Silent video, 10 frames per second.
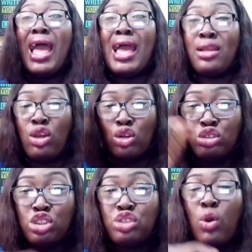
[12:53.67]
and
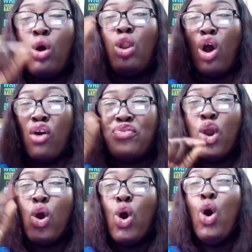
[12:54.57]
control of
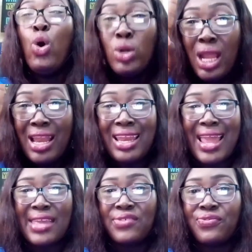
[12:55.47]
your own
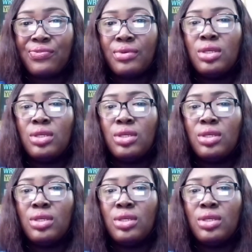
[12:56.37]
life,